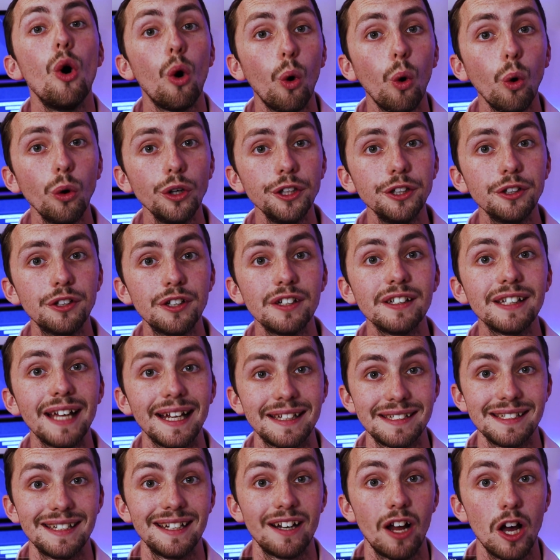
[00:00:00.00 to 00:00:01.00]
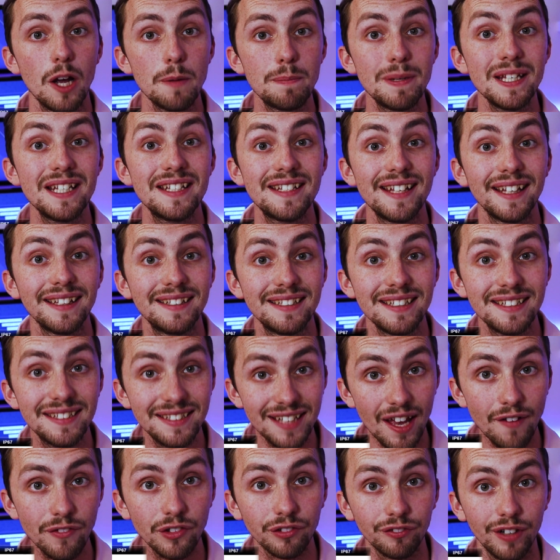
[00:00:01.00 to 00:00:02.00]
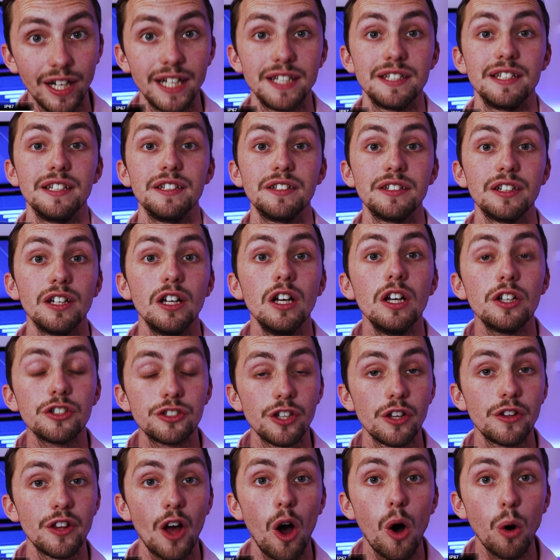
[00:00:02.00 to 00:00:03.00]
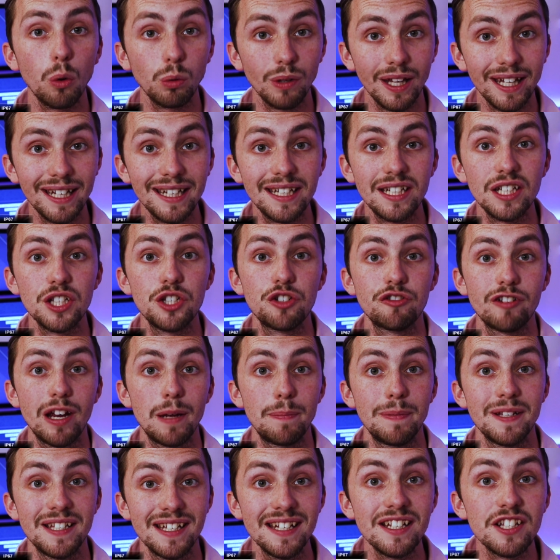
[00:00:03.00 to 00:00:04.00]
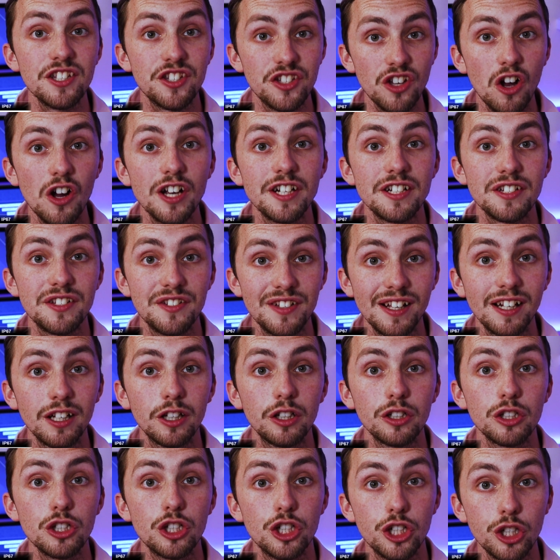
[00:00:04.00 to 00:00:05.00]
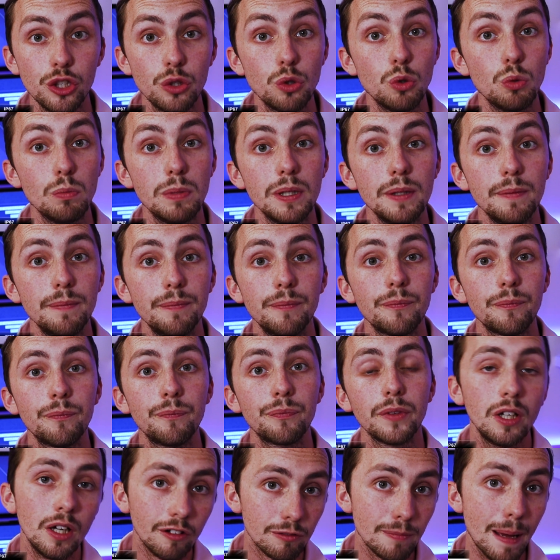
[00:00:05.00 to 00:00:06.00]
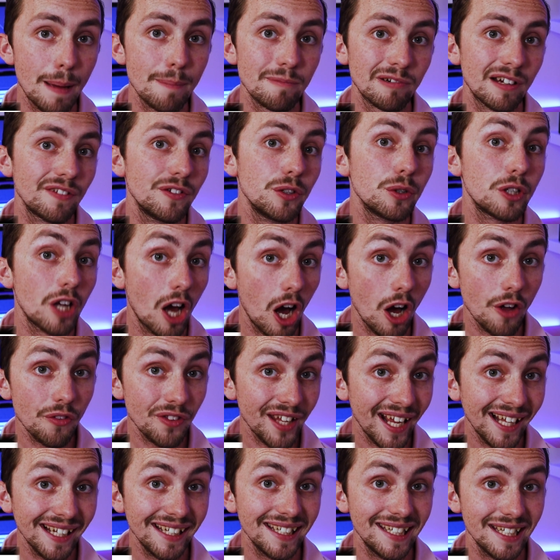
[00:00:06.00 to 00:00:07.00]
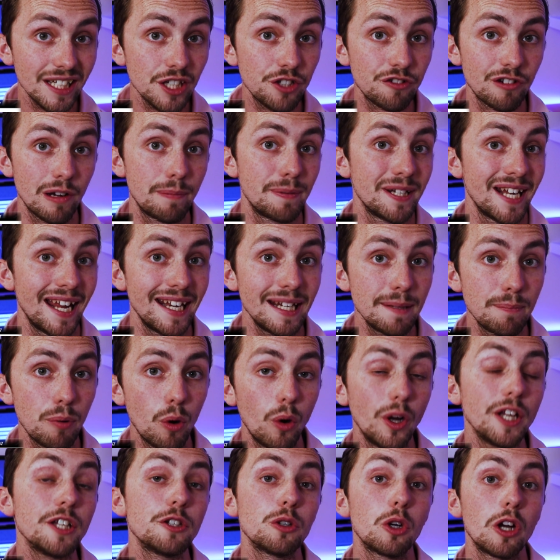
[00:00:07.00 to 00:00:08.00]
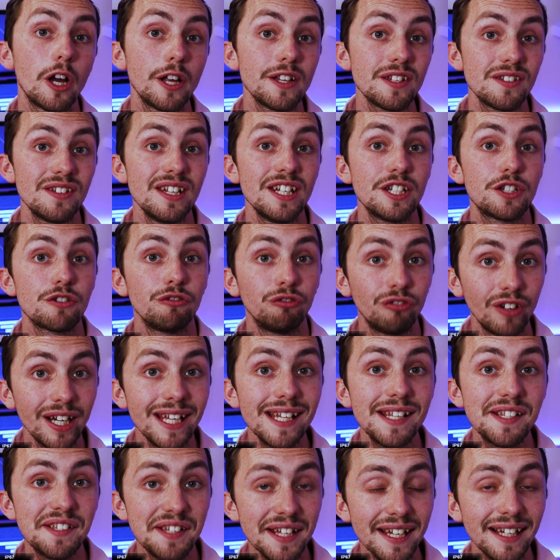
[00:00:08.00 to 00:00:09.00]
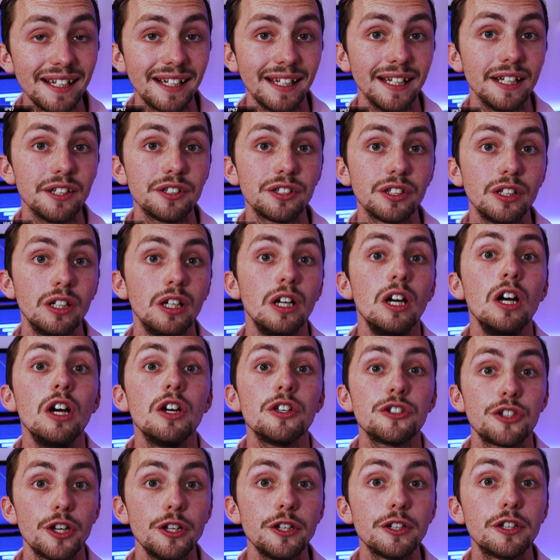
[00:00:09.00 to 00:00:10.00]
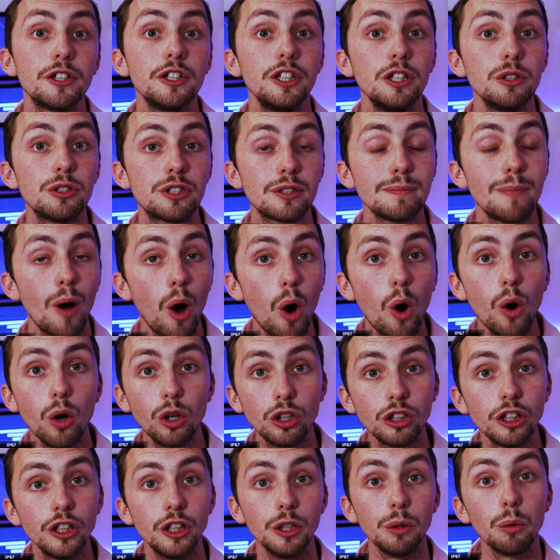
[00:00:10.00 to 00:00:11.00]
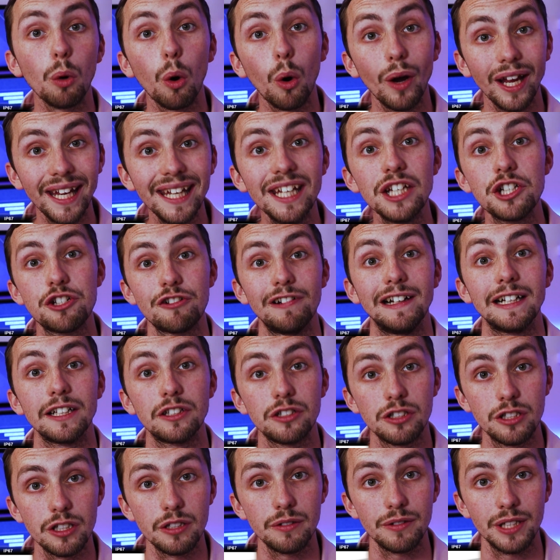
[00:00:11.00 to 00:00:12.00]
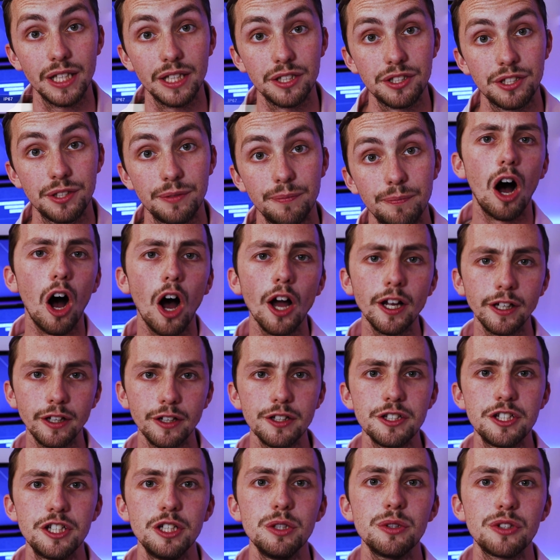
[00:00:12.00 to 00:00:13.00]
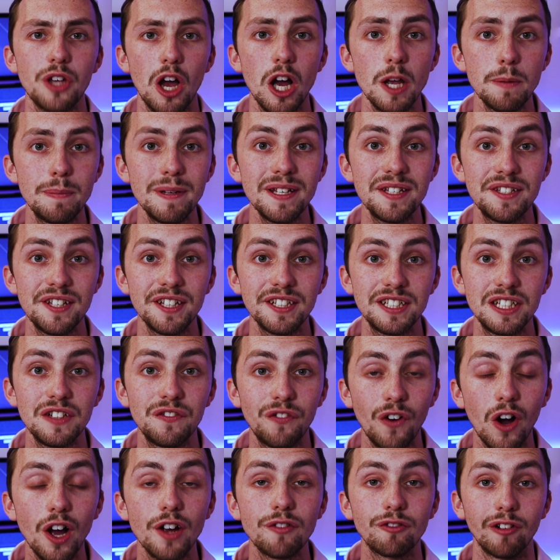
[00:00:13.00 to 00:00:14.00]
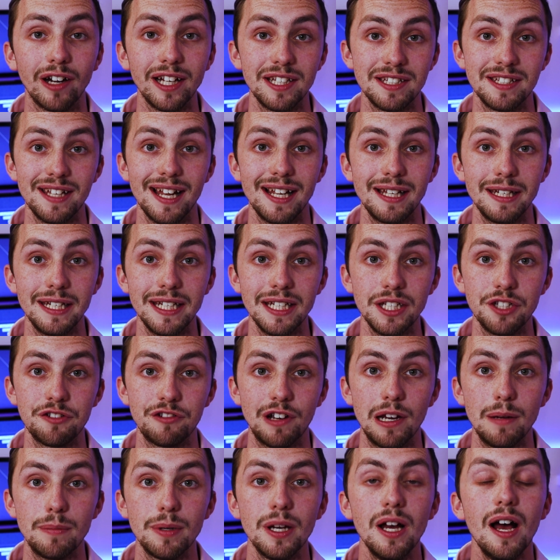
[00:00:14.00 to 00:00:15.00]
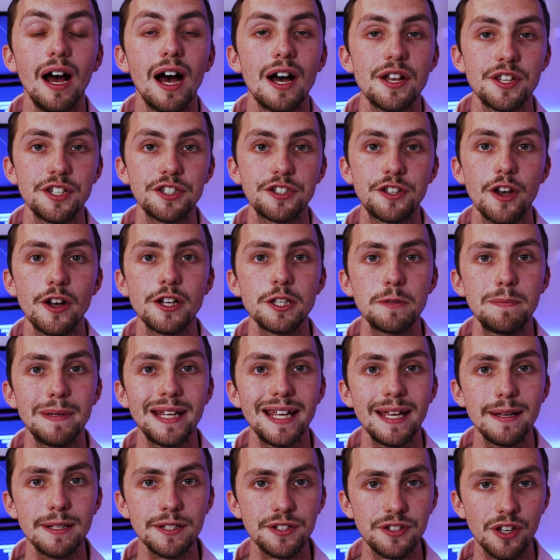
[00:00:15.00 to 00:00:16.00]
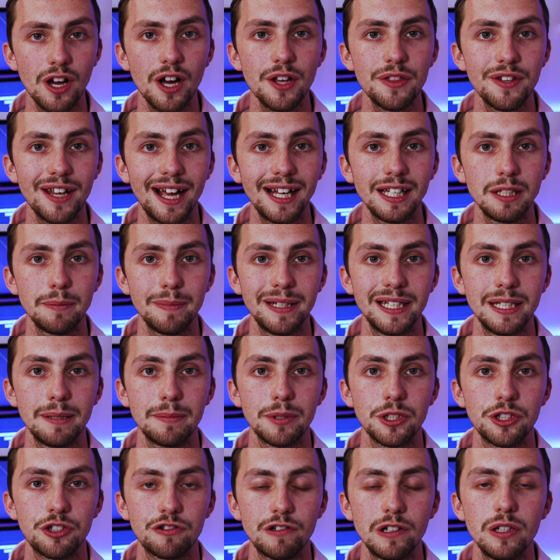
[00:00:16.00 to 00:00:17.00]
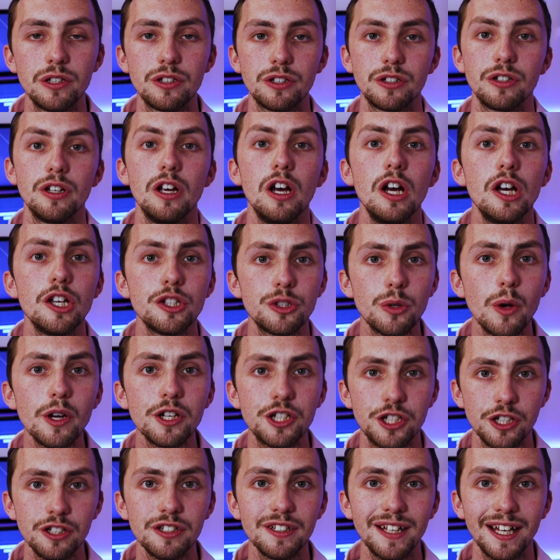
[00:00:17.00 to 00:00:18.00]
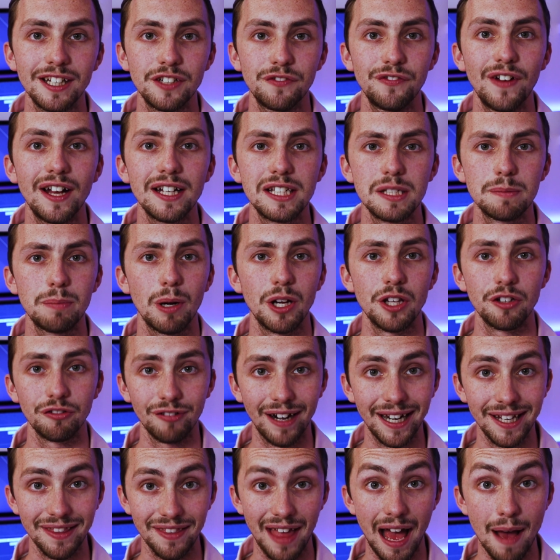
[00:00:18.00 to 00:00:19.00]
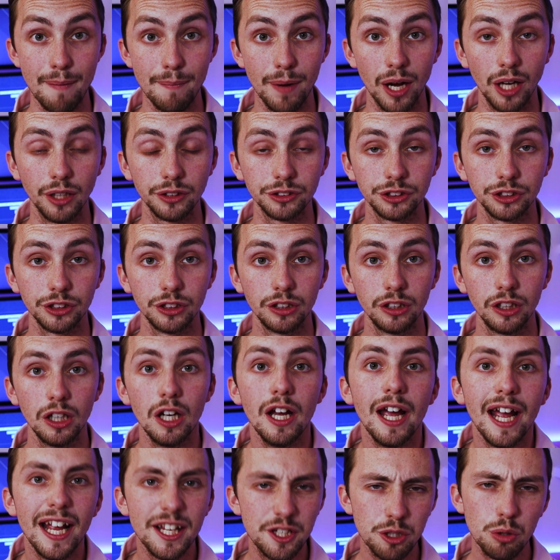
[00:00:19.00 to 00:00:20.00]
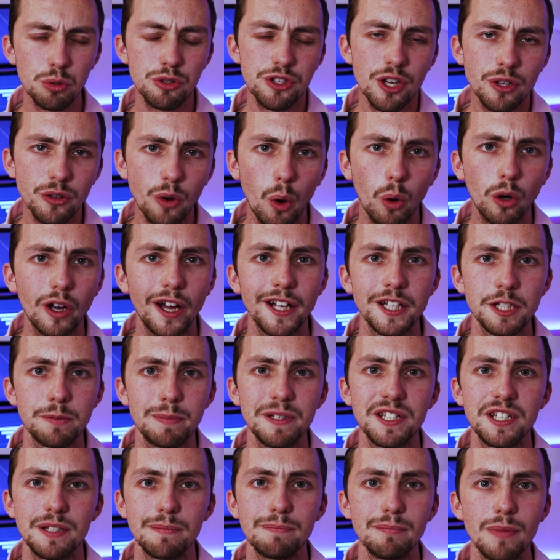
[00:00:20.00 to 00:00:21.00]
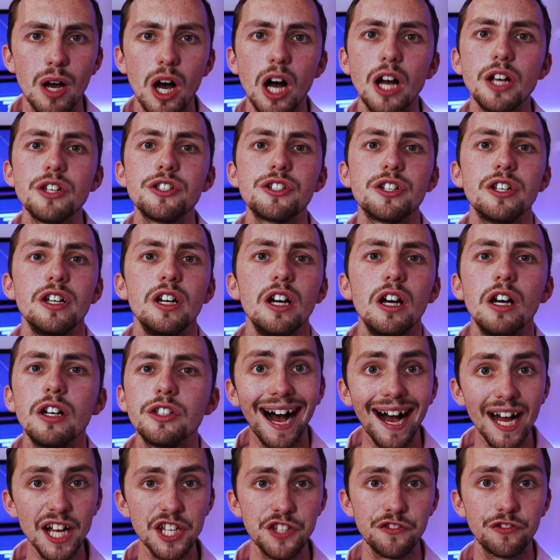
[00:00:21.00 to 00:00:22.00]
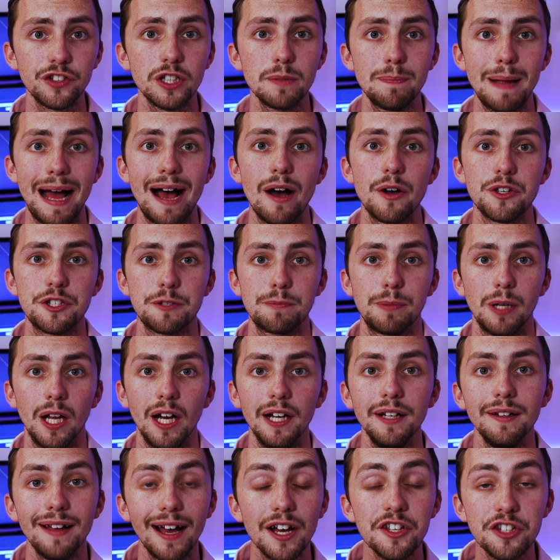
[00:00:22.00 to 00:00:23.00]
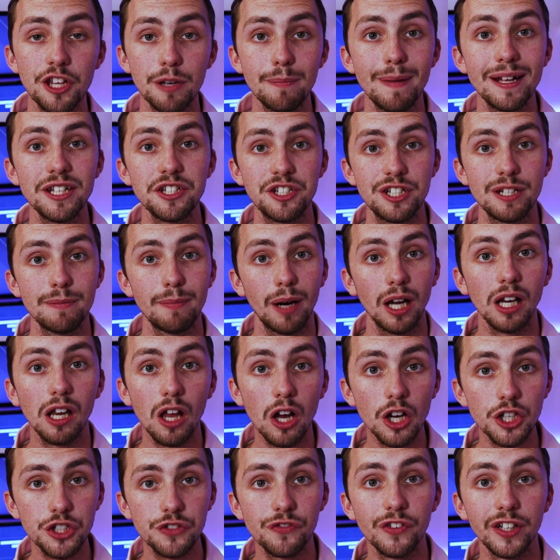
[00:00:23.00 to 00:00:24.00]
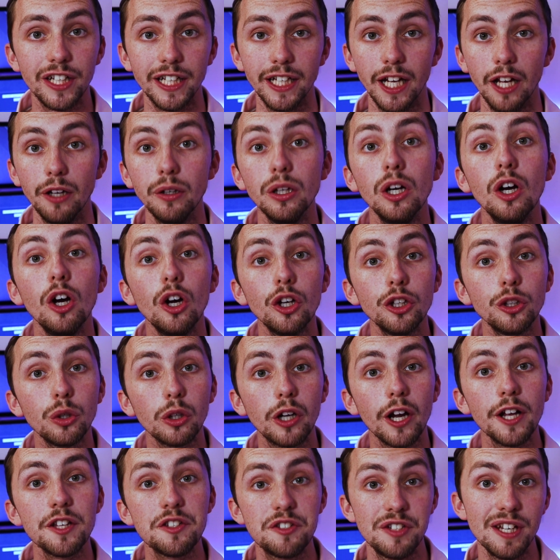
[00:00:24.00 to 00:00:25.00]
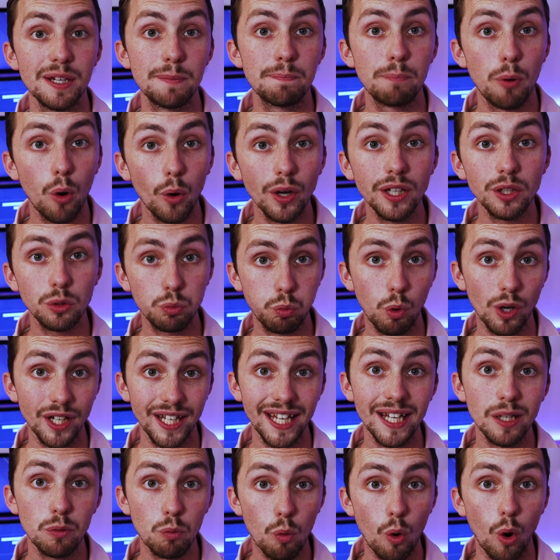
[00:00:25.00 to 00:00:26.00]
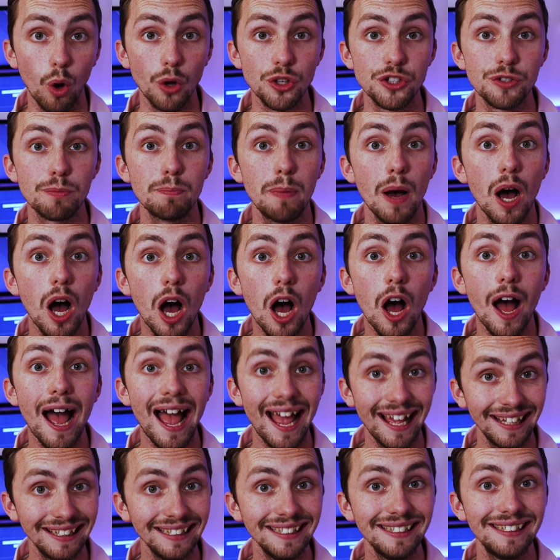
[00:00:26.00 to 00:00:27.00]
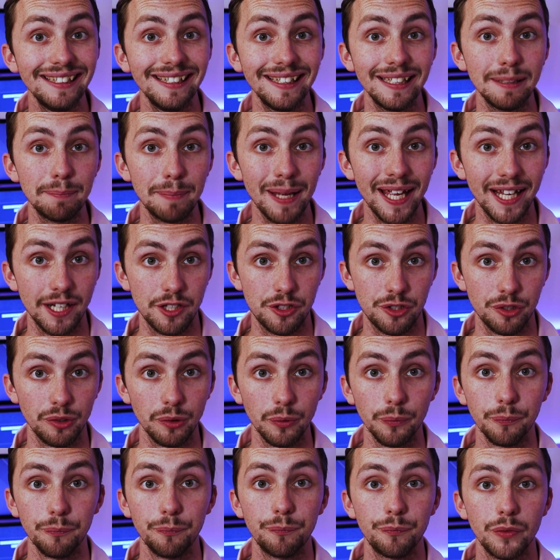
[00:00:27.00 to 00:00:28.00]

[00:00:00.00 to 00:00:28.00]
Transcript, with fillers: Or you can get it in IP67 rated, so the whole LED strip is inside a silicone tube. Remember, if you cut the LED strip at any point, you're going to need to reseal it, so you can use some hot glue or heat shrink to do this. I'm going to use IP65 rated LED strip, as it's going to be inside the aluminium extrusion, so it shouldn't get affected by the rain that much. It's also not going to be submerged. As for the power supply, as I mentioned in my last video, you're going to need 0.18 watts per LED pixel.